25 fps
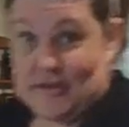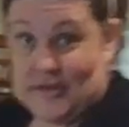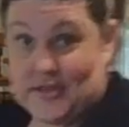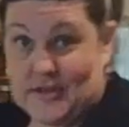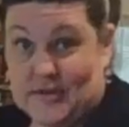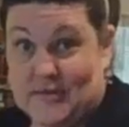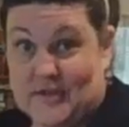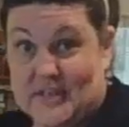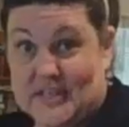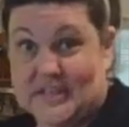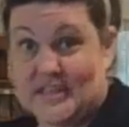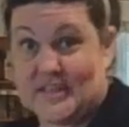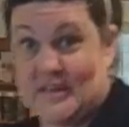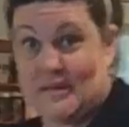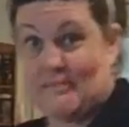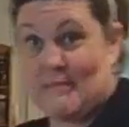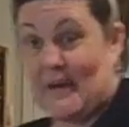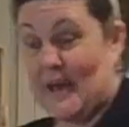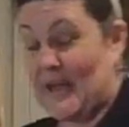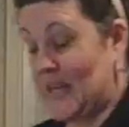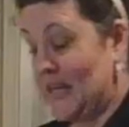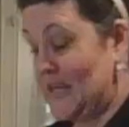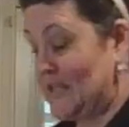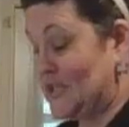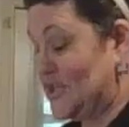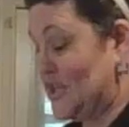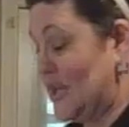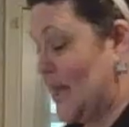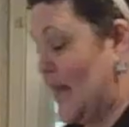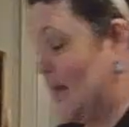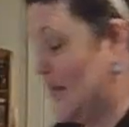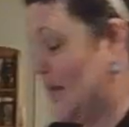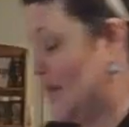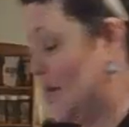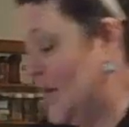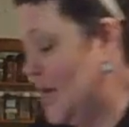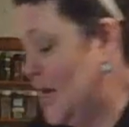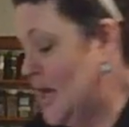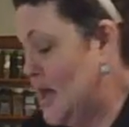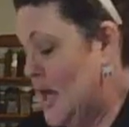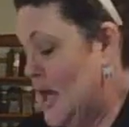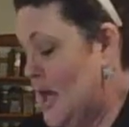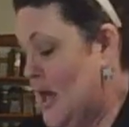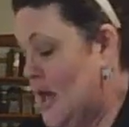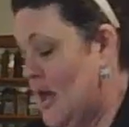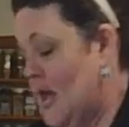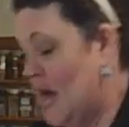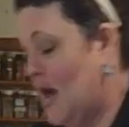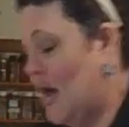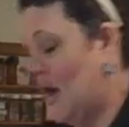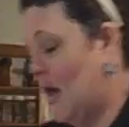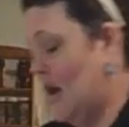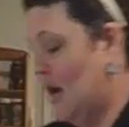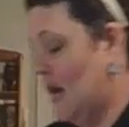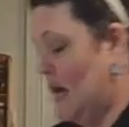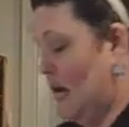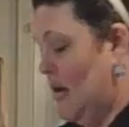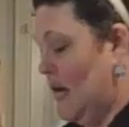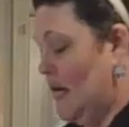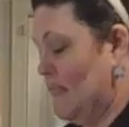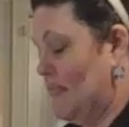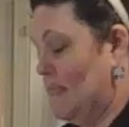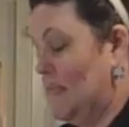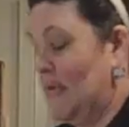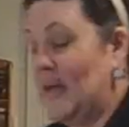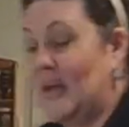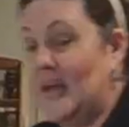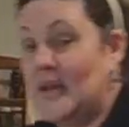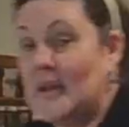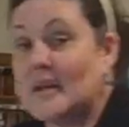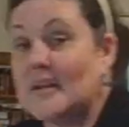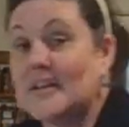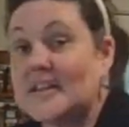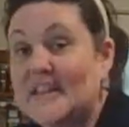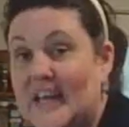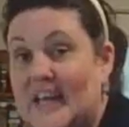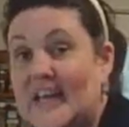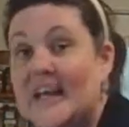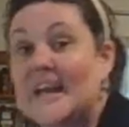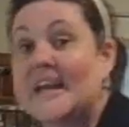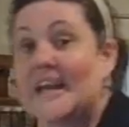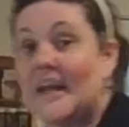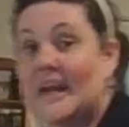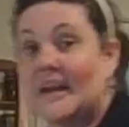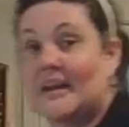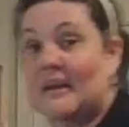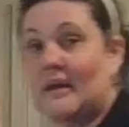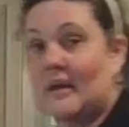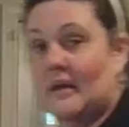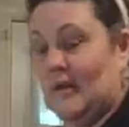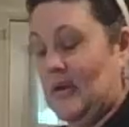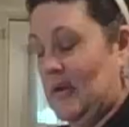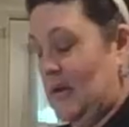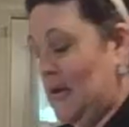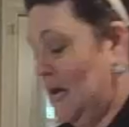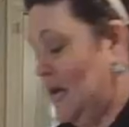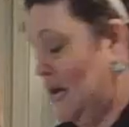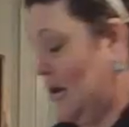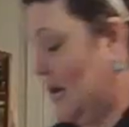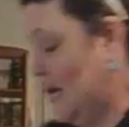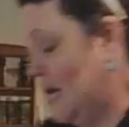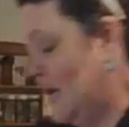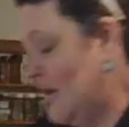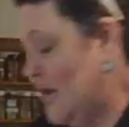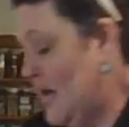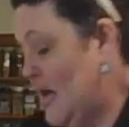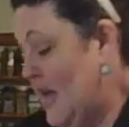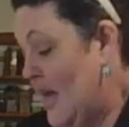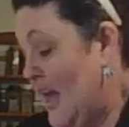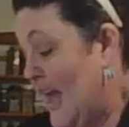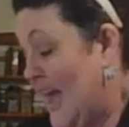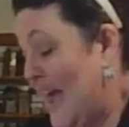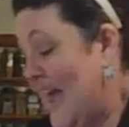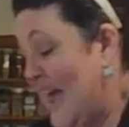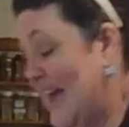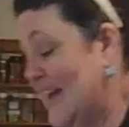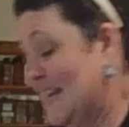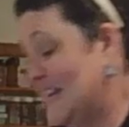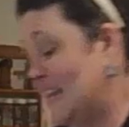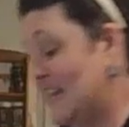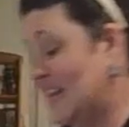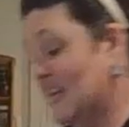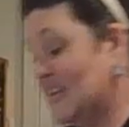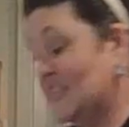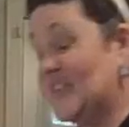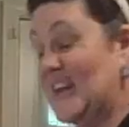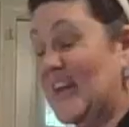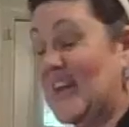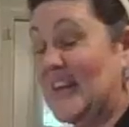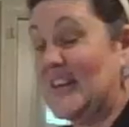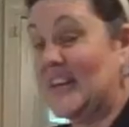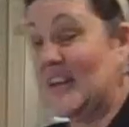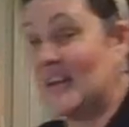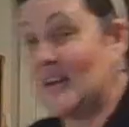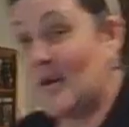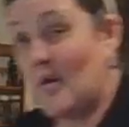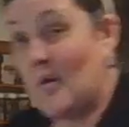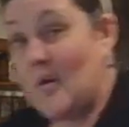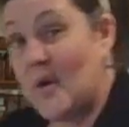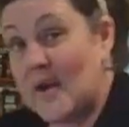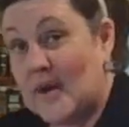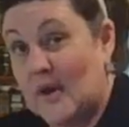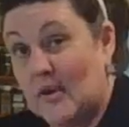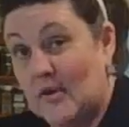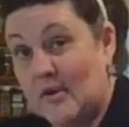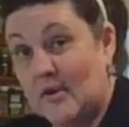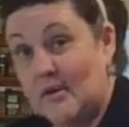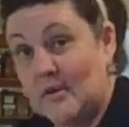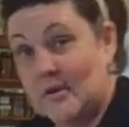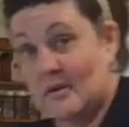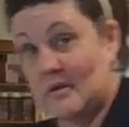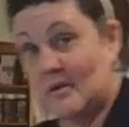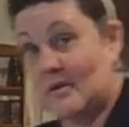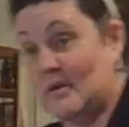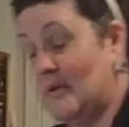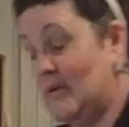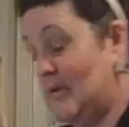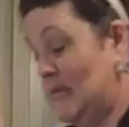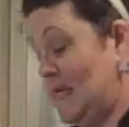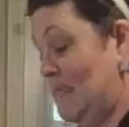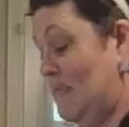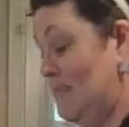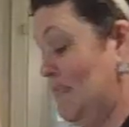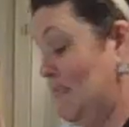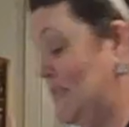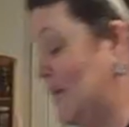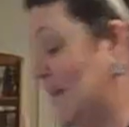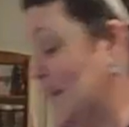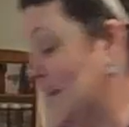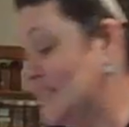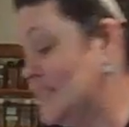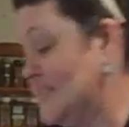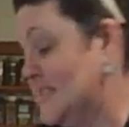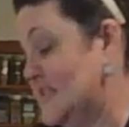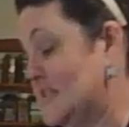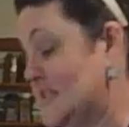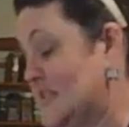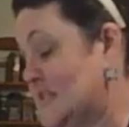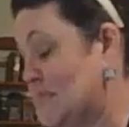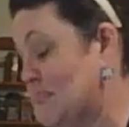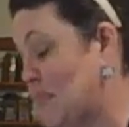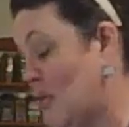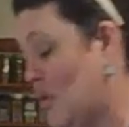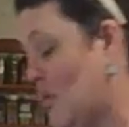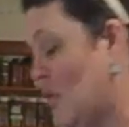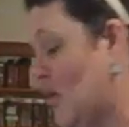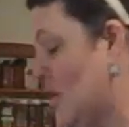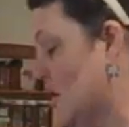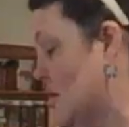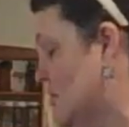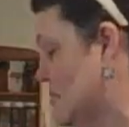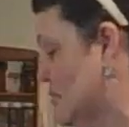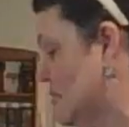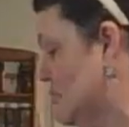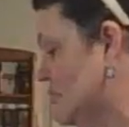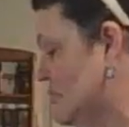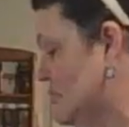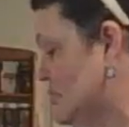do this in my KitchenAid. It'll knead it. And it'll knead it quicker because it's more